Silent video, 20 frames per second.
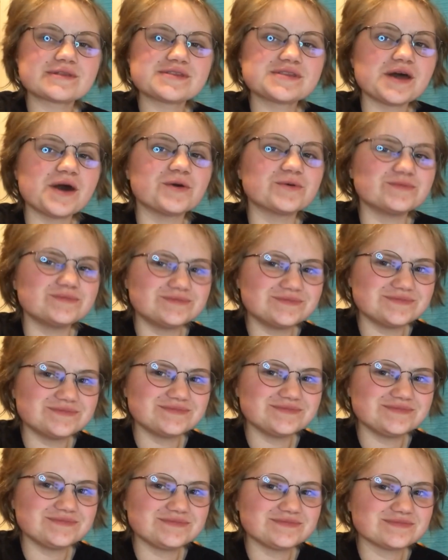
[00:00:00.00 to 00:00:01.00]
So,
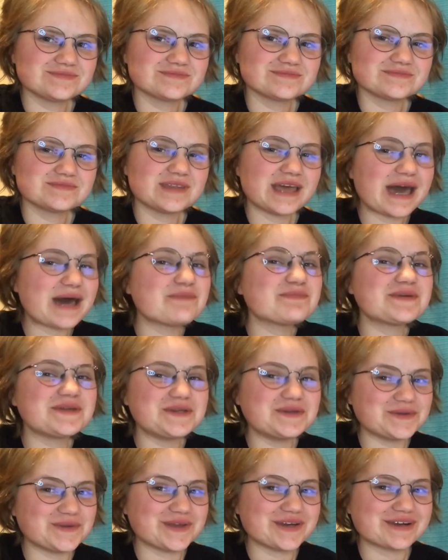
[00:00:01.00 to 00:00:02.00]
Happy
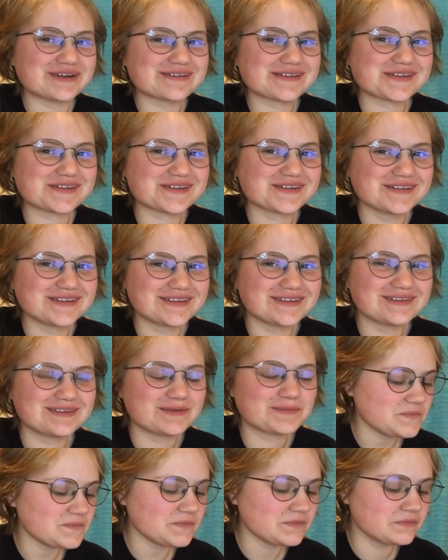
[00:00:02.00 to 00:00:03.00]
New Year's.
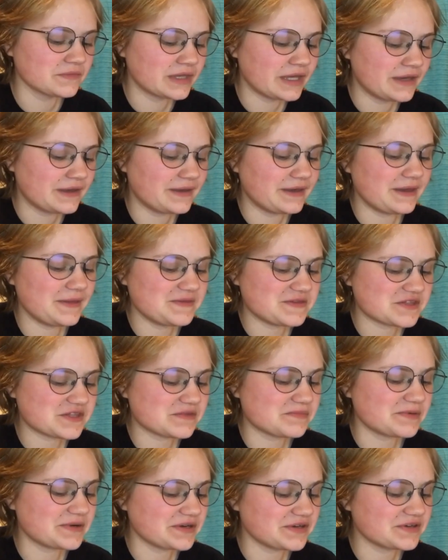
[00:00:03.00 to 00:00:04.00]
In the
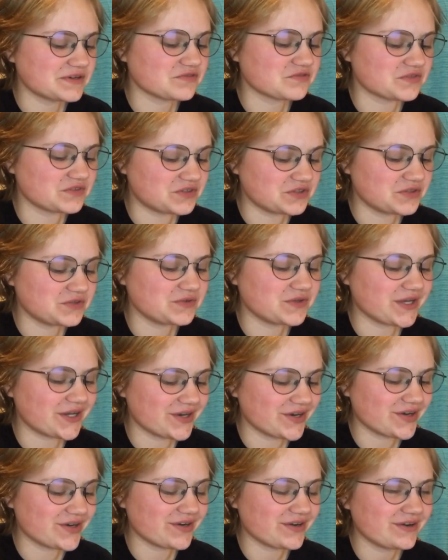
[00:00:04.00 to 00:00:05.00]
spirit of the new
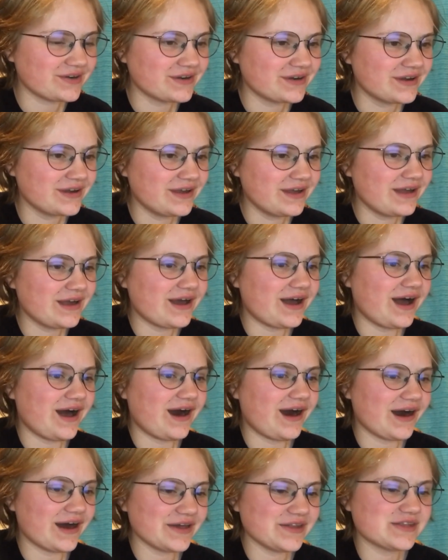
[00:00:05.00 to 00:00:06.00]
year,
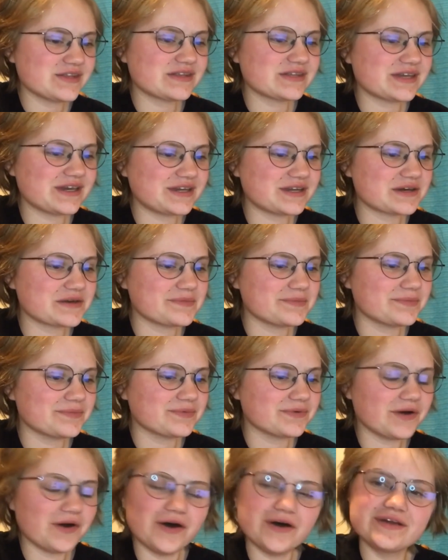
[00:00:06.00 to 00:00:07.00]
I stayed up
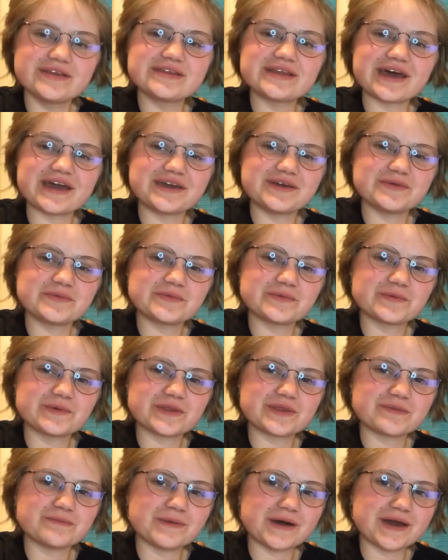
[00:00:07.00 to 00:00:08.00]
all night
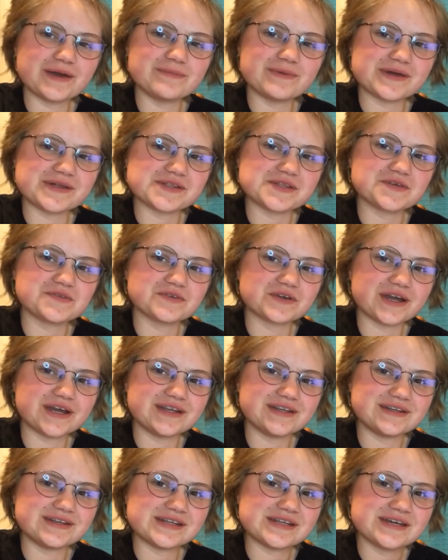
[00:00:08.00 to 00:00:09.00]
with my best
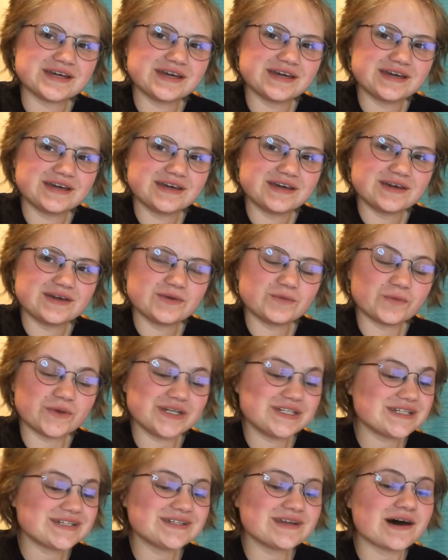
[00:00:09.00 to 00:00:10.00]
friend.
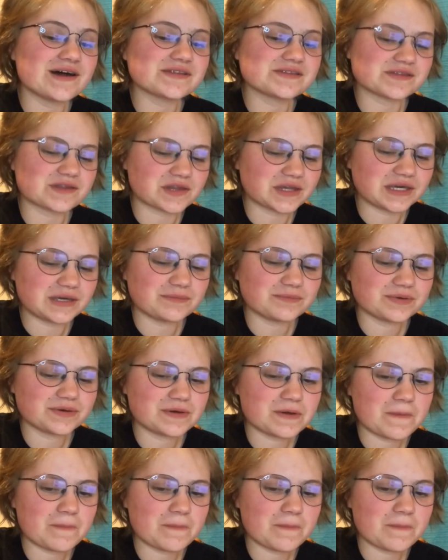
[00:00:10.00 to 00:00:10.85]
We did not sleep.